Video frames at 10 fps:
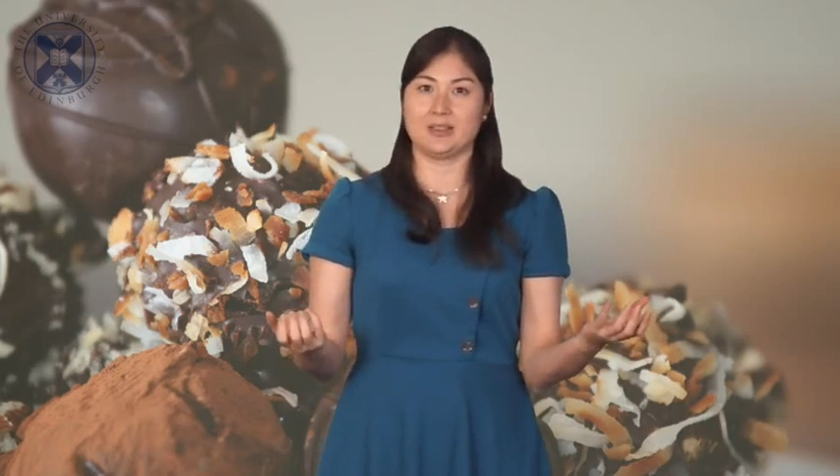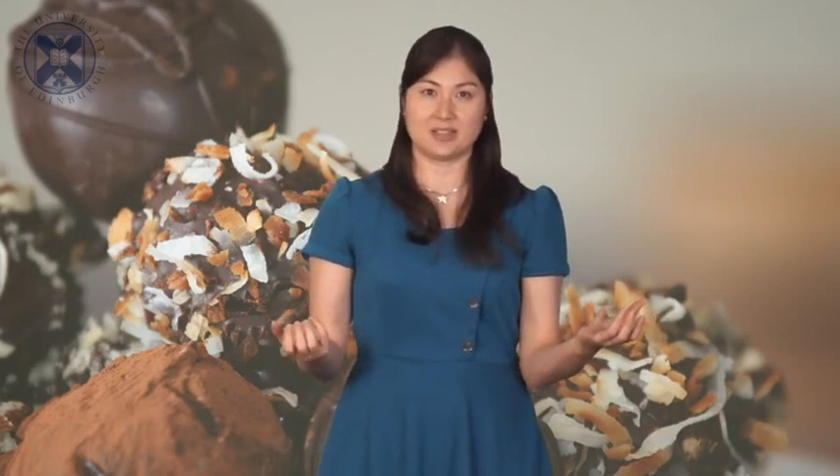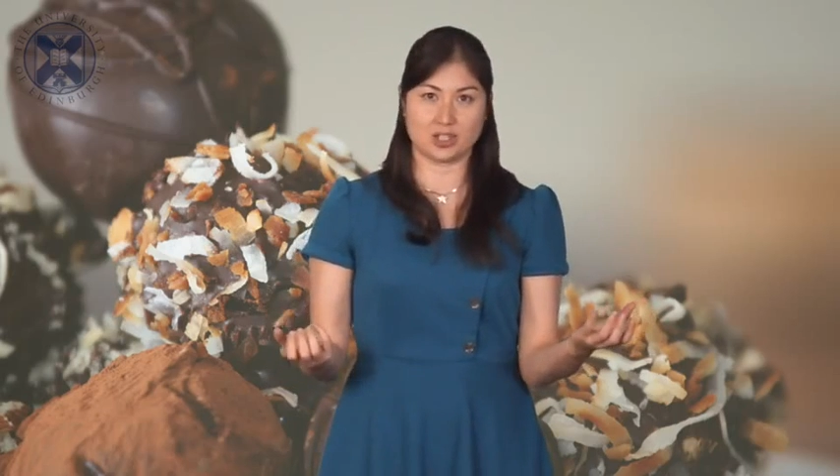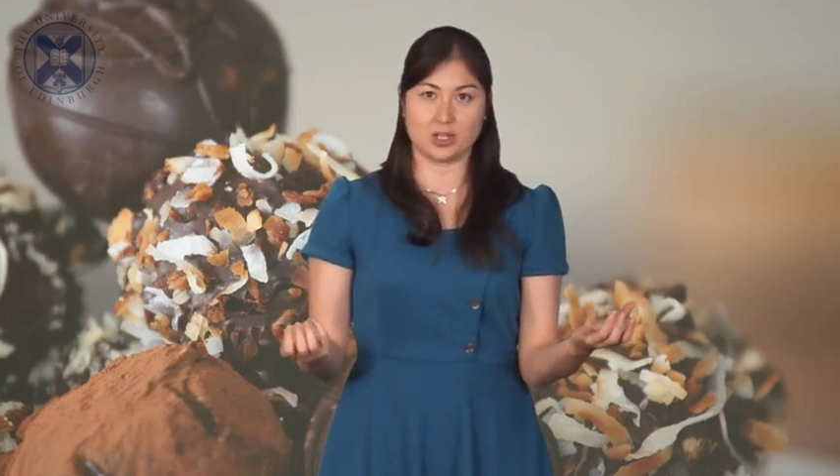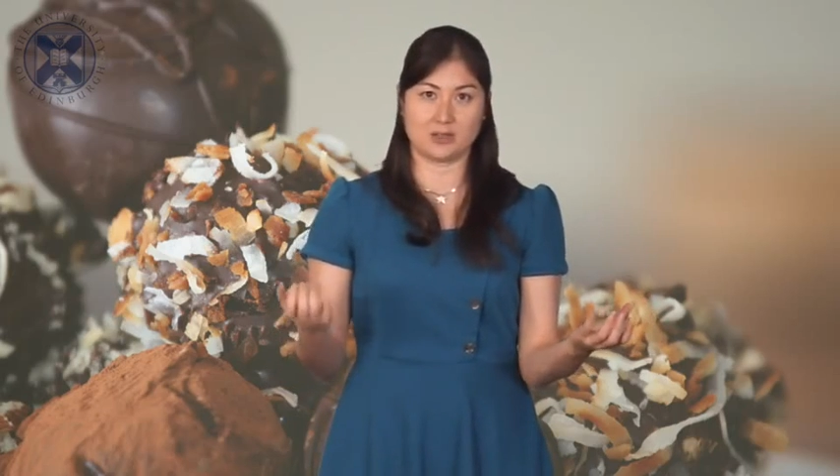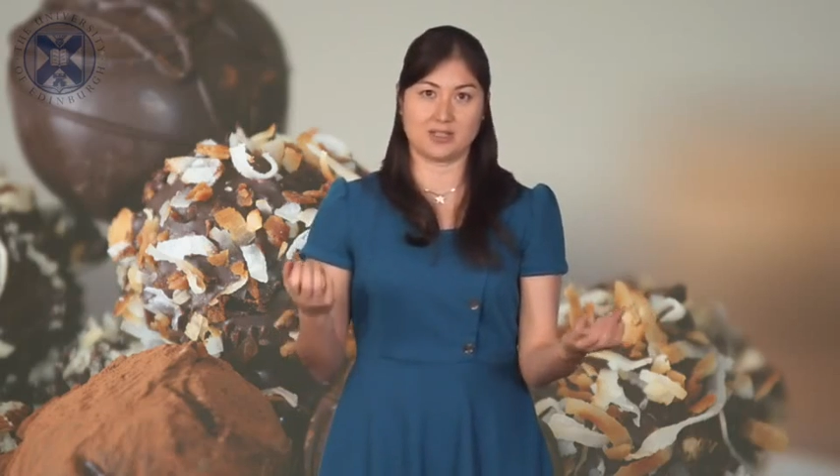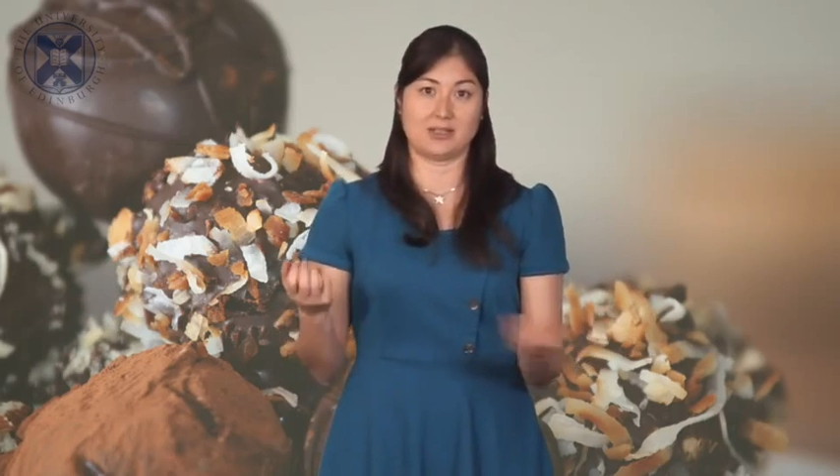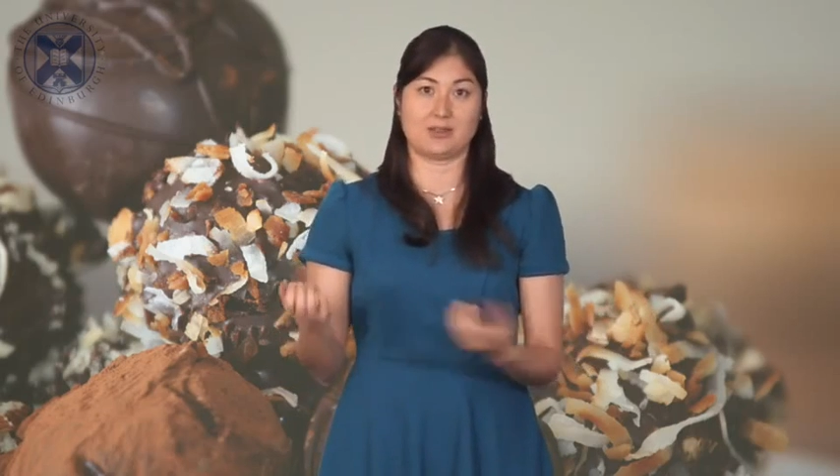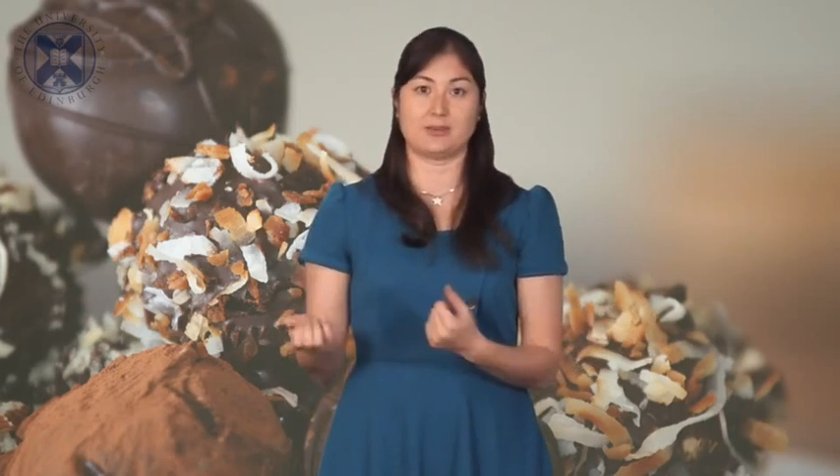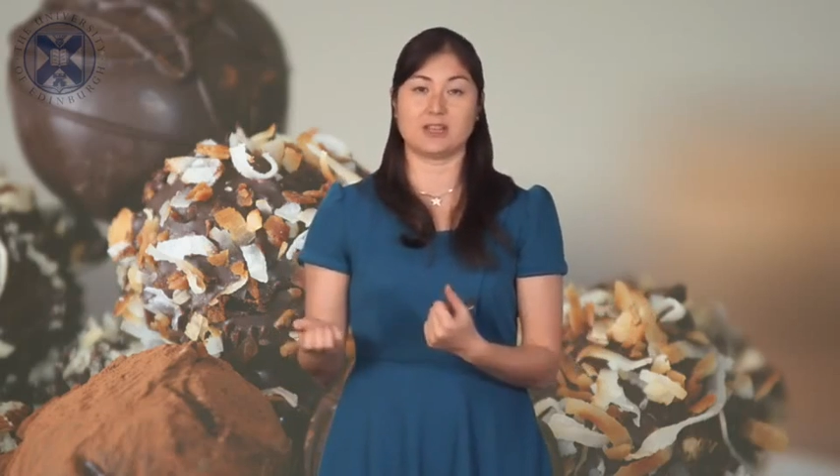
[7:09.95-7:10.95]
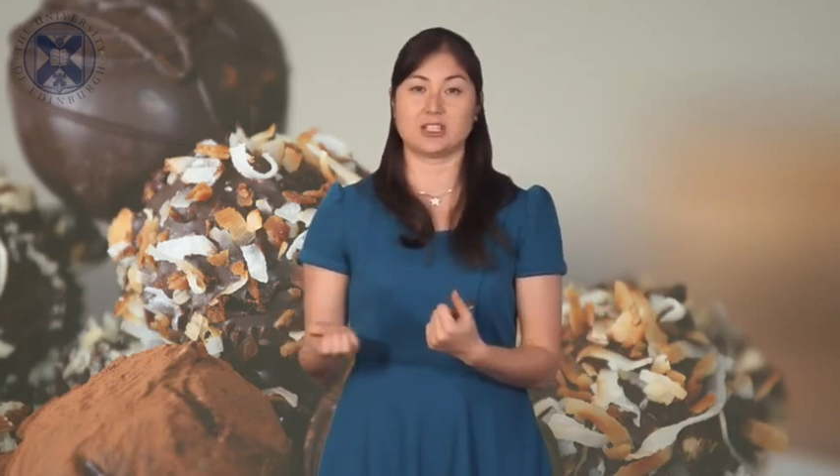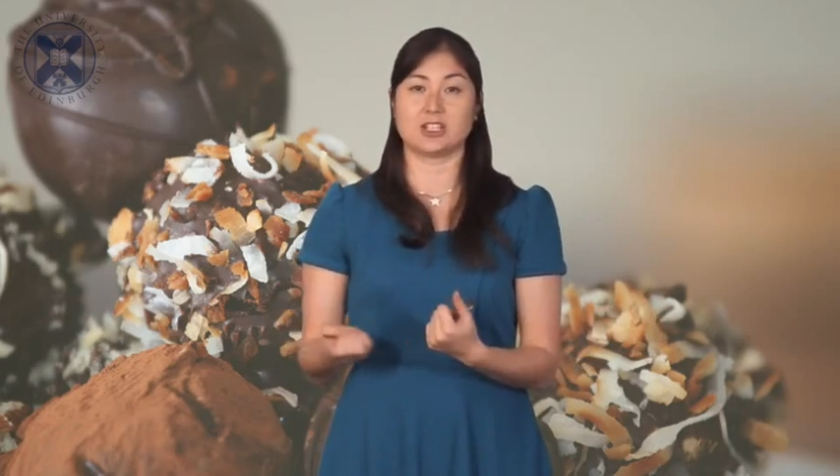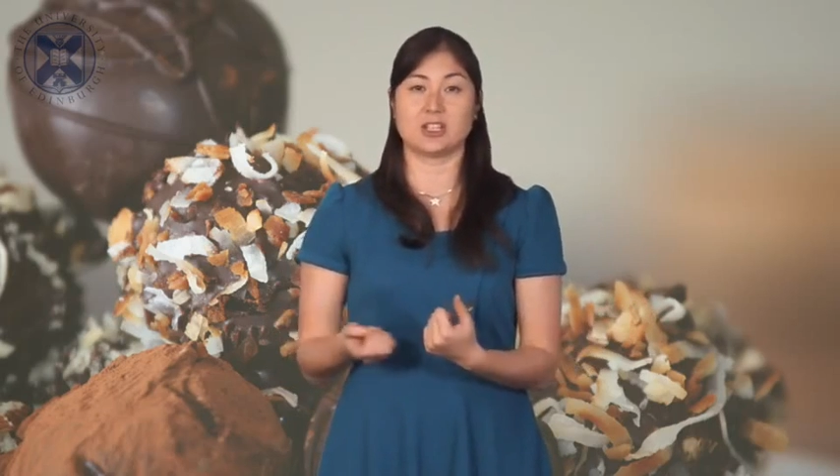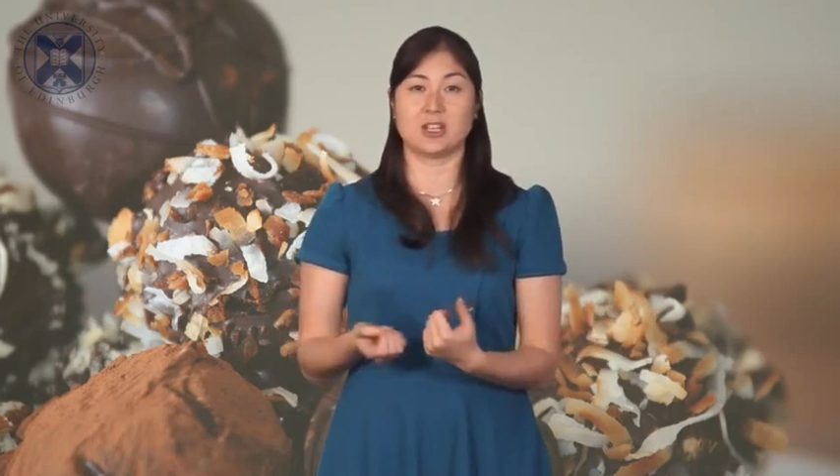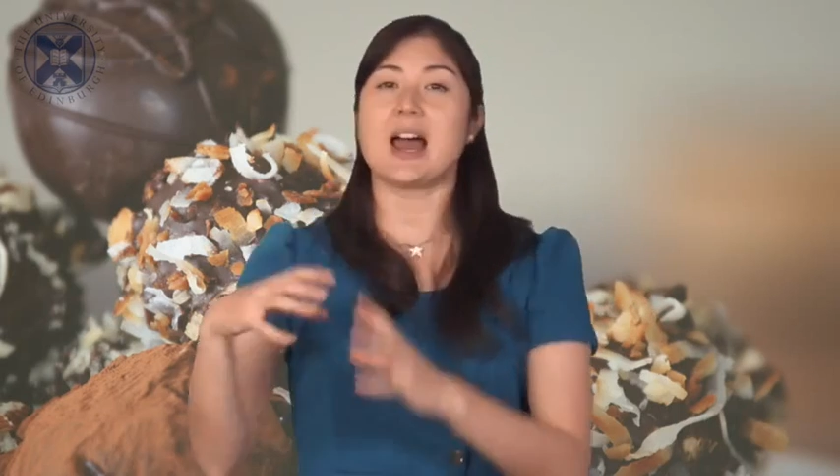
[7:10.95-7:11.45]
there's chocolate in the
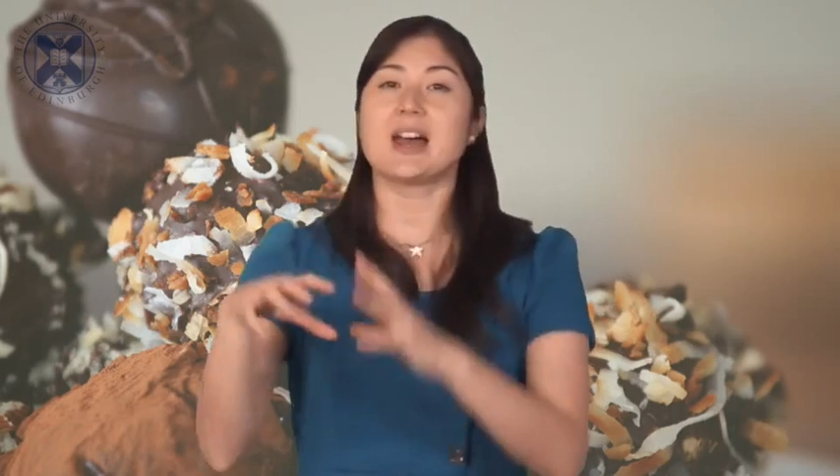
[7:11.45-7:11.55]
fridge.